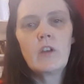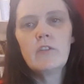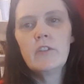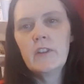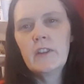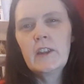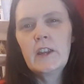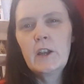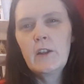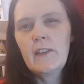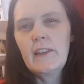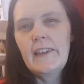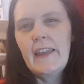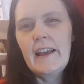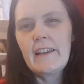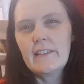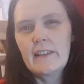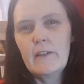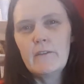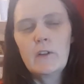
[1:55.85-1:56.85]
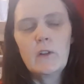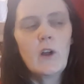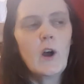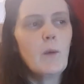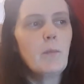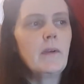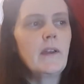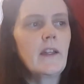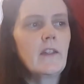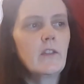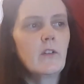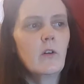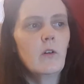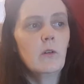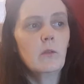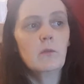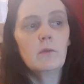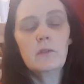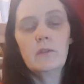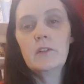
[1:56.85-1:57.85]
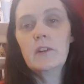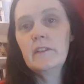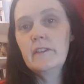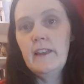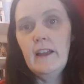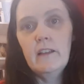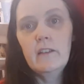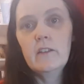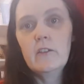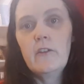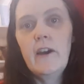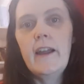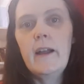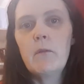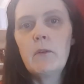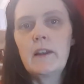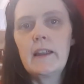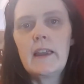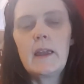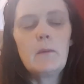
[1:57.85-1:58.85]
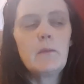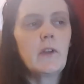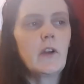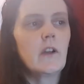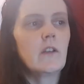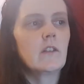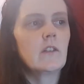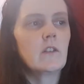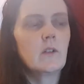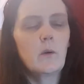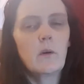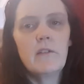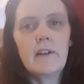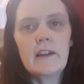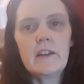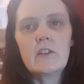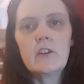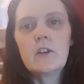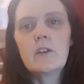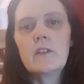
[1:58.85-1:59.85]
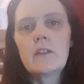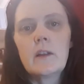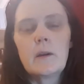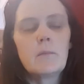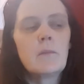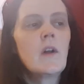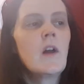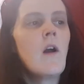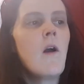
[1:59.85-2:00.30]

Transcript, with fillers: for the, you know the next level up and I thought that's great I'm going to keep those until we're ready to use them.